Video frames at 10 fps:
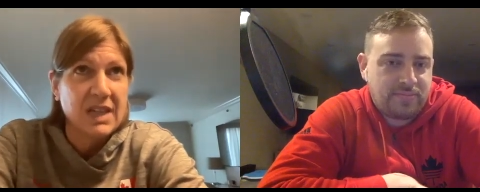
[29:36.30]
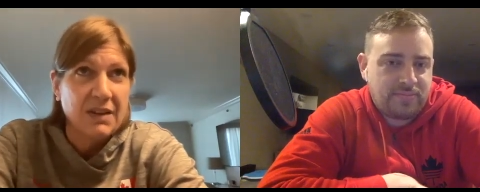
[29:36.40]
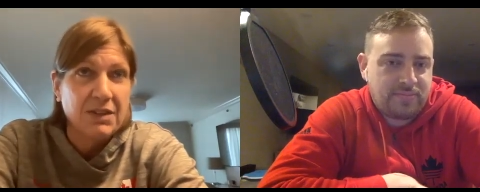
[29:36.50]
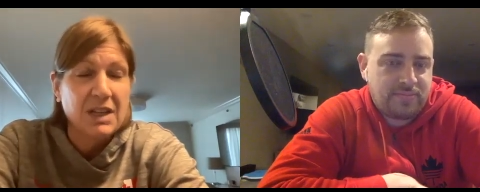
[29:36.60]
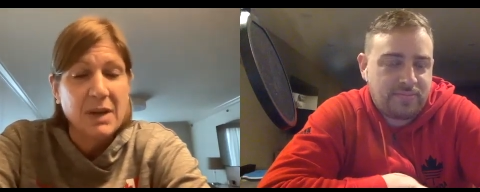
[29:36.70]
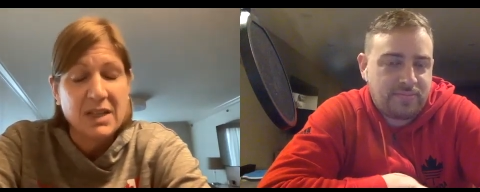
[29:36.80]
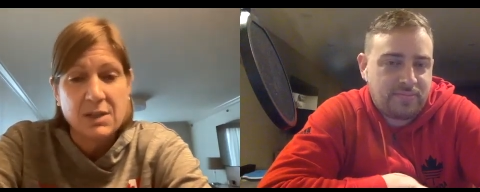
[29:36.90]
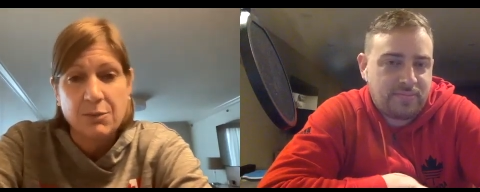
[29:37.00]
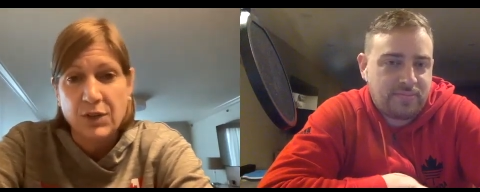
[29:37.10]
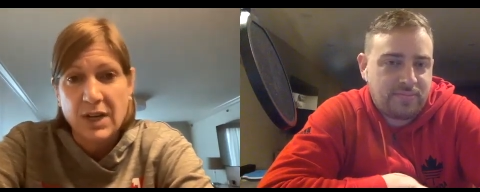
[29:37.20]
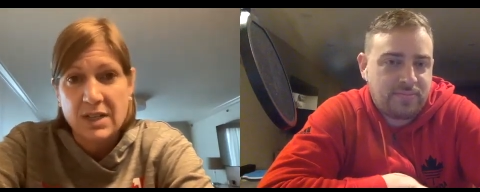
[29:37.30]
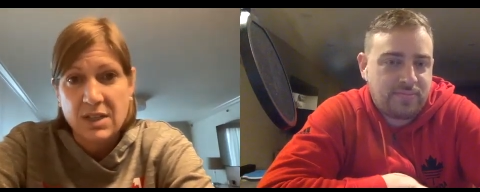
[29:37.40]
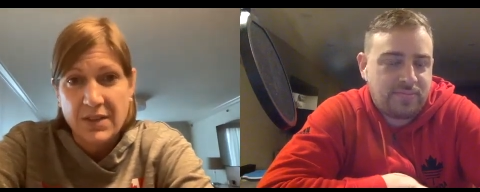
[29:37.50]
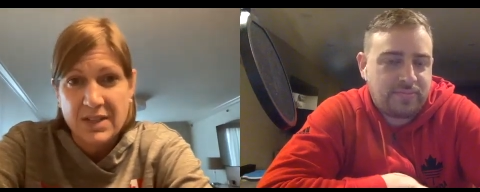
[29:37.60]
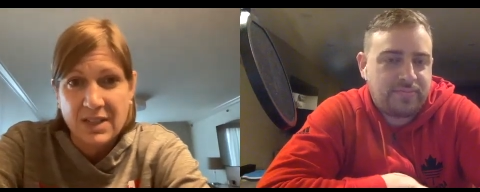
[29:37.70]
Speaker 1: definitely made some
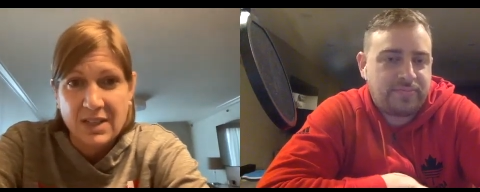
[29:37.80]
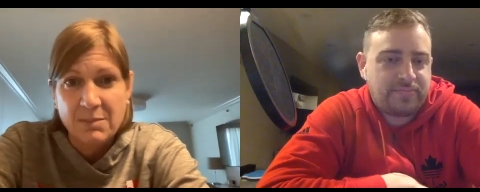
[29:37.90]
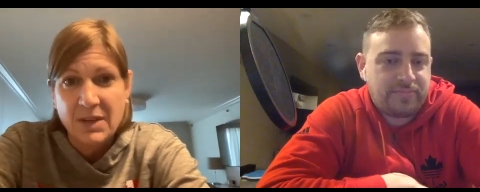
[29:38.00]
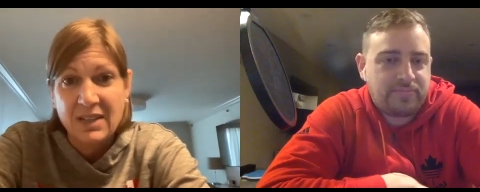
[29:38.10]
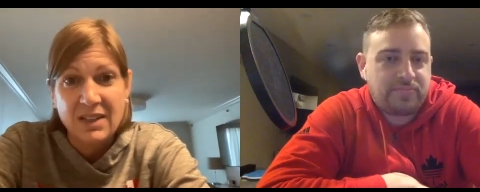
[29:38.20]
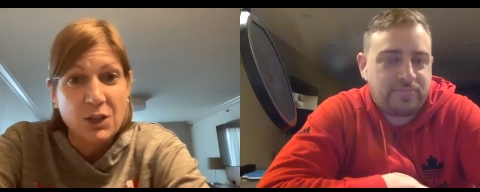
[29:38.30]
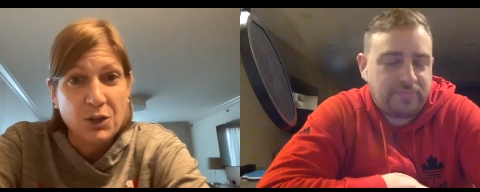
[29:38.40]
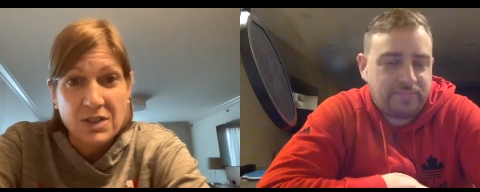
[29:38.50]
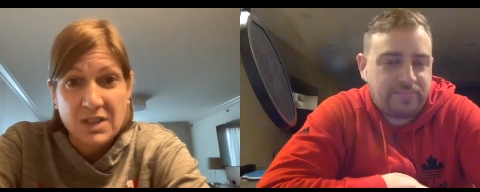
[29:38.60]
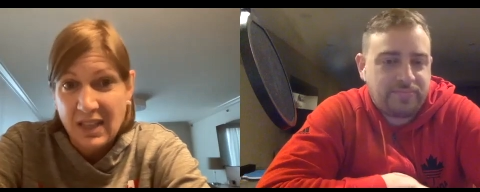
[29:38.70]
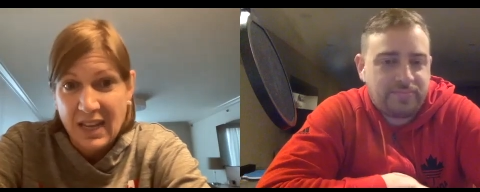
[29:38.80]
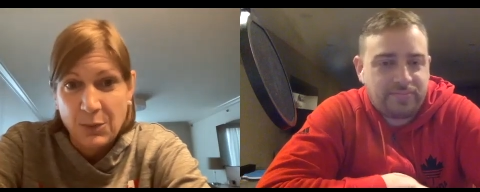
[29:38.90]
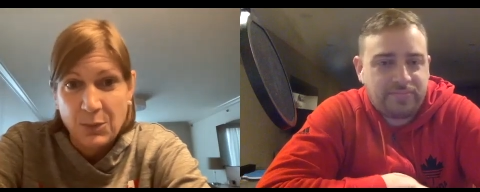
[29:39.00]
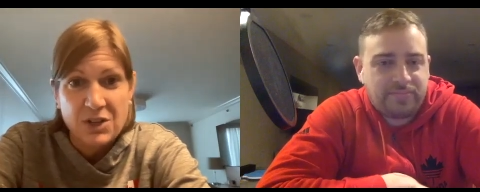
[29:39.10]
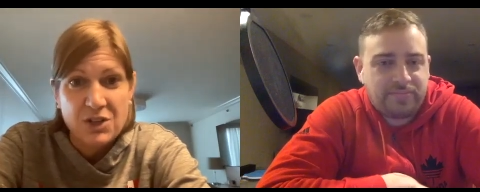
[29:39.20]
friends on the team and learned the
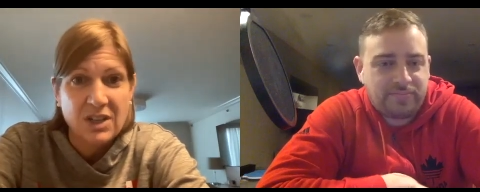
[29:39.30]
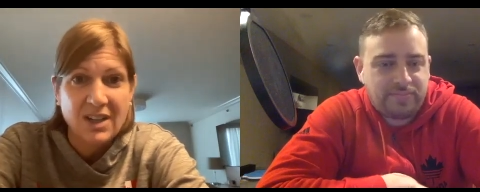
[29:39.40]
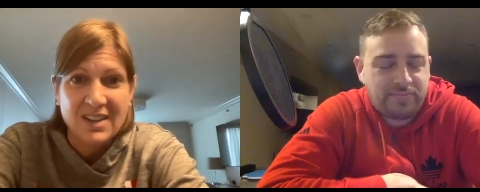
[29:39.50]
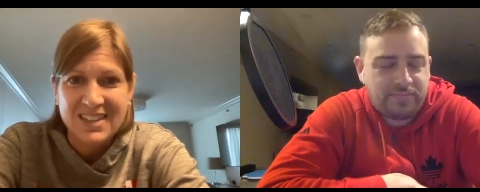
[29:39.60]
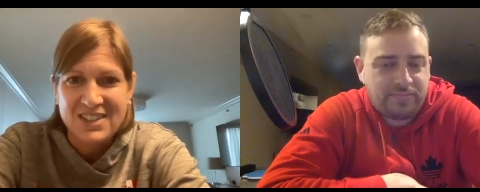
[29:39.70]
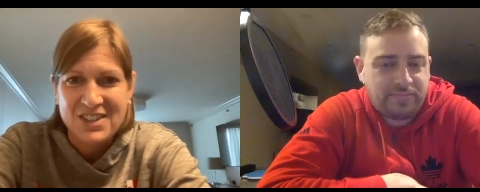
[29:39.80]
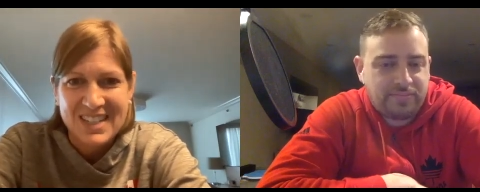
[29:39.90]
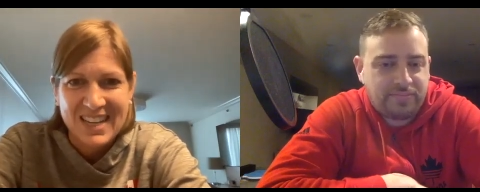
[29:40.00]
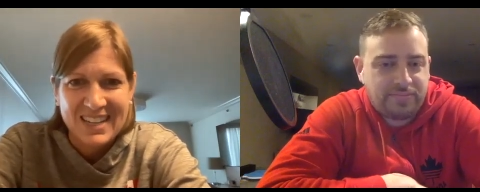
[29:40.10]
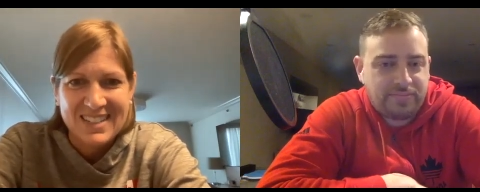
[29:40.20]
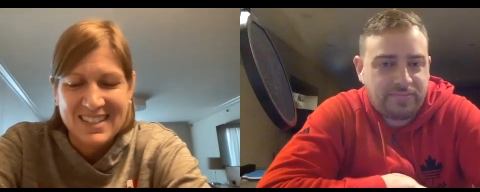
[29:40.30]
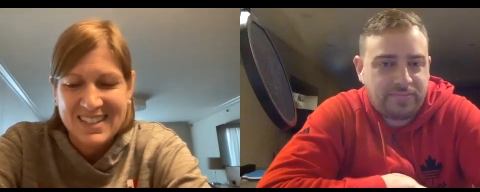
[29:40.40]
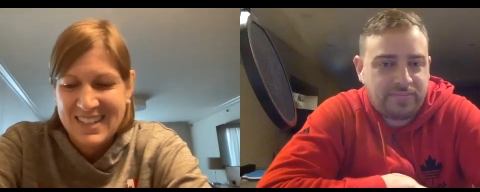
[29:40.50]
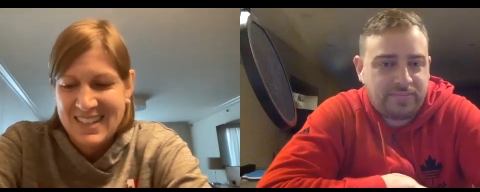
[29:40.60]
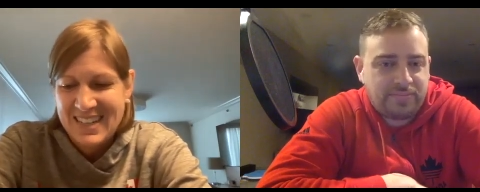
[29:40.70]
language got to understand
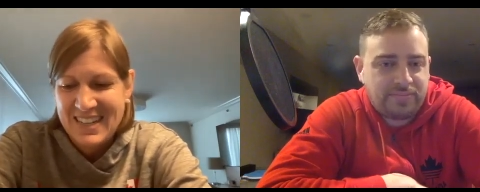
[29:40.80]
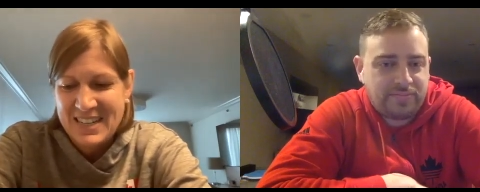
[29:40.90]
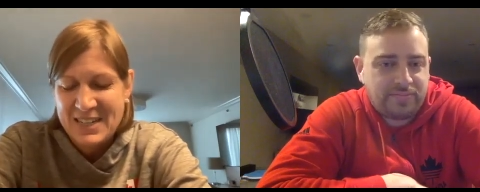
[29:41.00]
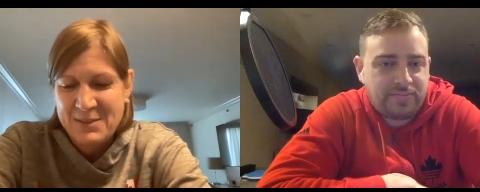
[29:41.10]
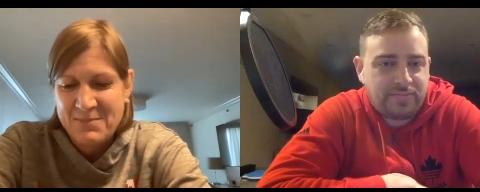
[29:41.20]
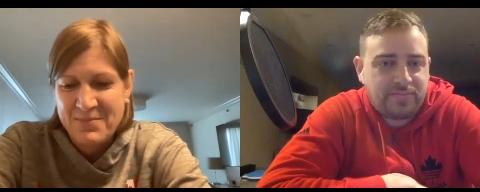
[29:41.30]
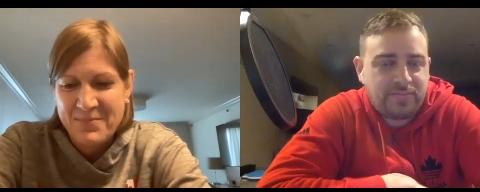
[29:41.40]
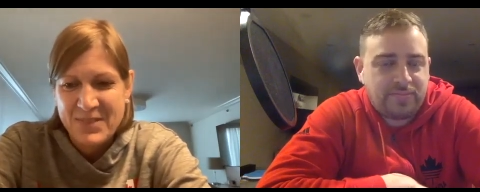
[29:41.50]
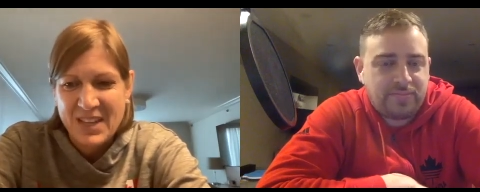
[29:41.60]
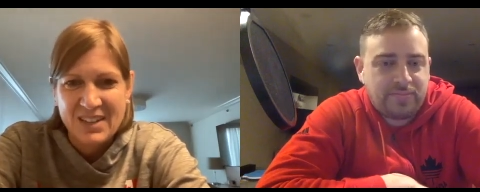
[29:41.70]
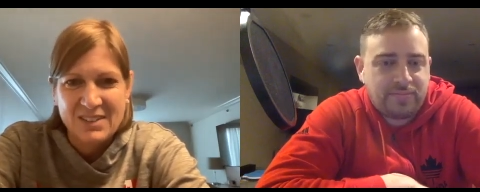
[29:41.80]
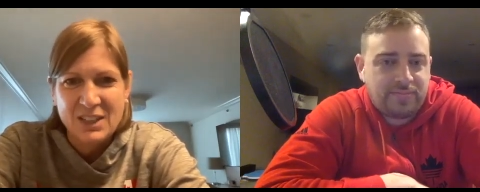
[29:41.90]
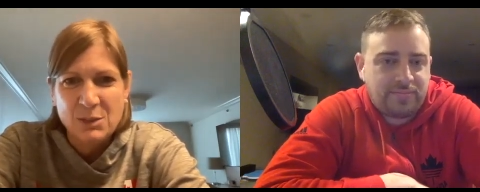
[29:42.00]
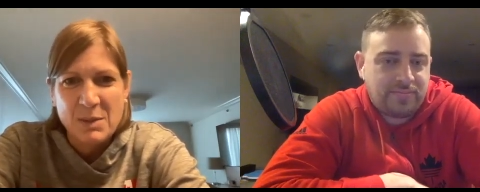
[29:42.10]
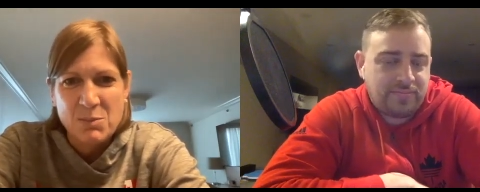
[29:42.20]
um, you know a
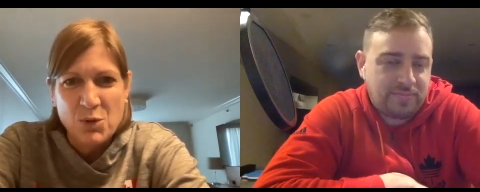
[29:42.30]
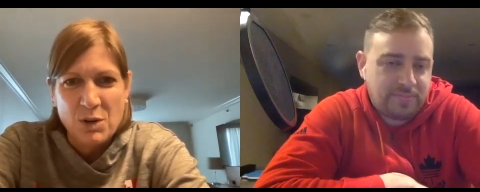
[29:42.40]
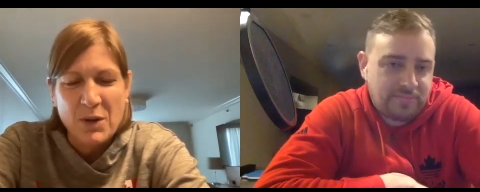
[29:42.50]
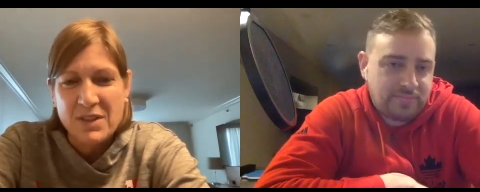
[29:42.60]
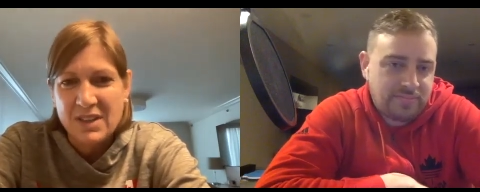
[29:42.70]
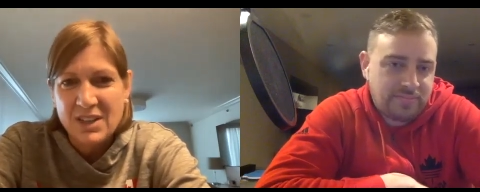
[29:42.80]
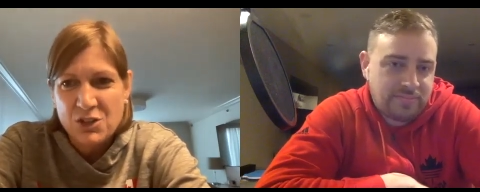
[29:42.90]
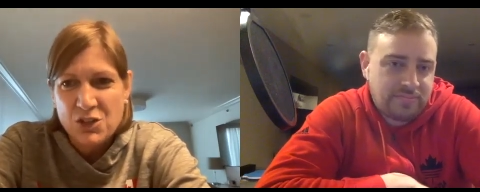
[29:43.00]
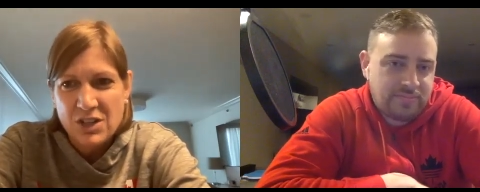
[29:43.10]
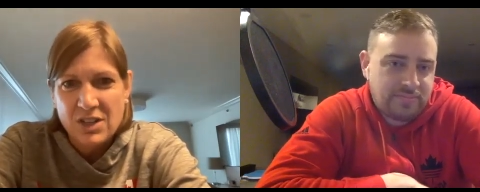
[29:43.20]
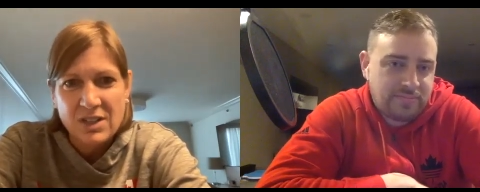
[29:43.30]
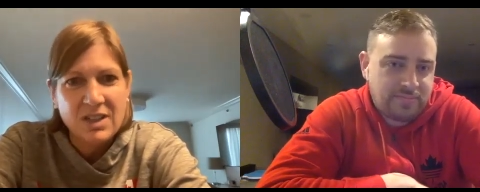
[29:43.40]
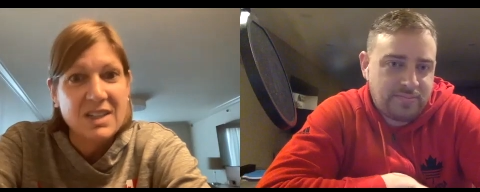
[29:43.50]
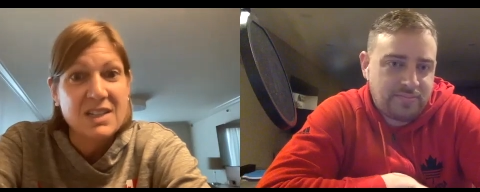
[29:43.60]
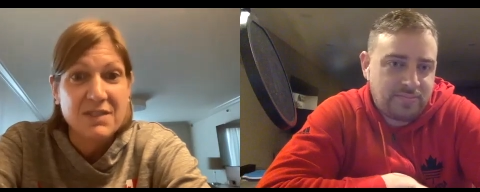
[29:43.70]
little bit more about the culture
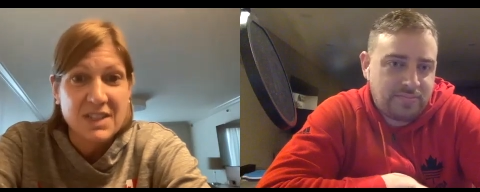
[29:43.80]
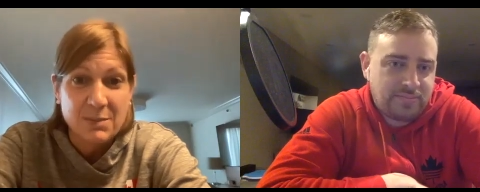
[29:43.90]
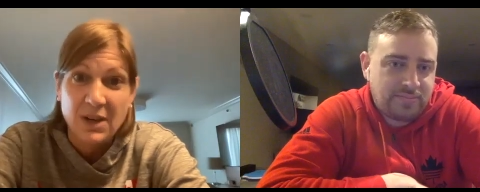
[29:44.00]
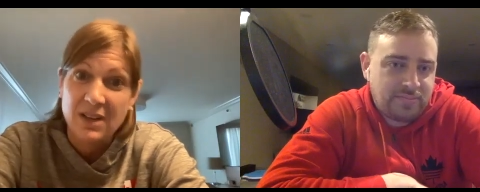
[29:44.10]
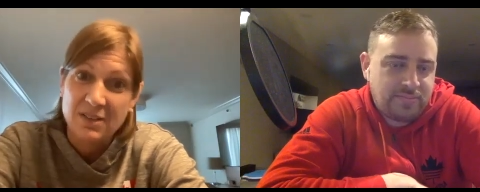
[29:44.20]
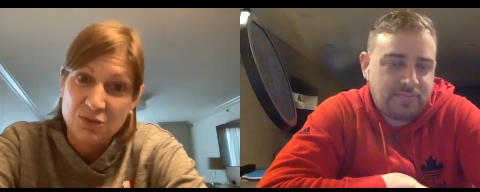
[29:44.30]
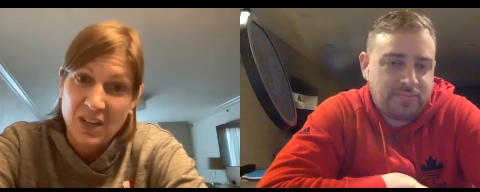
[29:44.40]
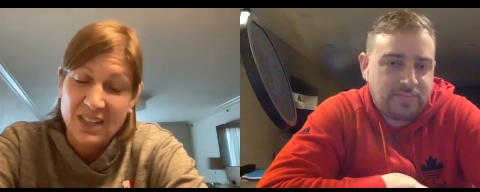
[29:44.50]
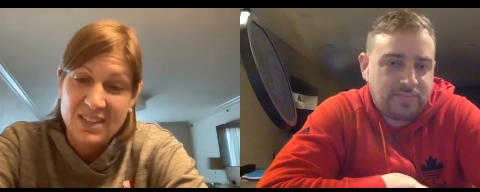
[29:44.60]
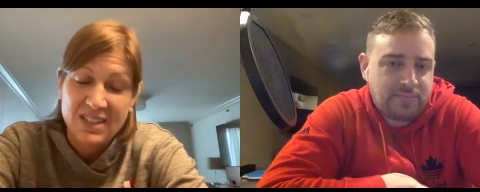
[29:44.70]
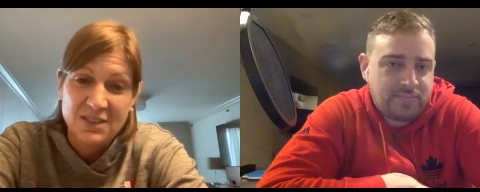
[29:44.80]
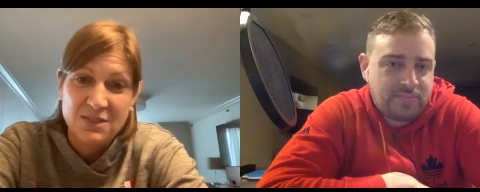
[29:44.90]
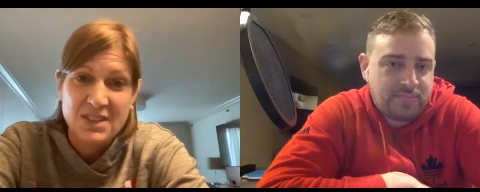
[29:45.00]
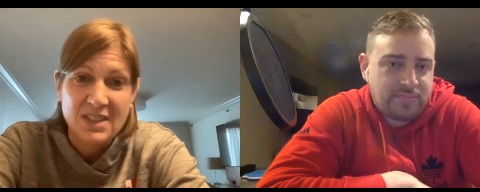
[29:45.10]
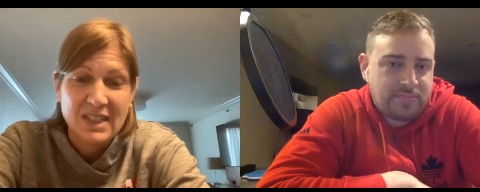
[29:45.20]
got to visit my
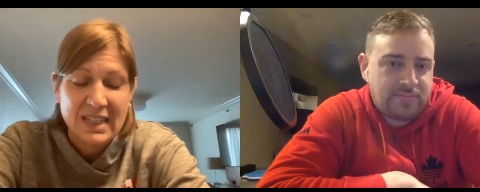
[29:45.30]
relatives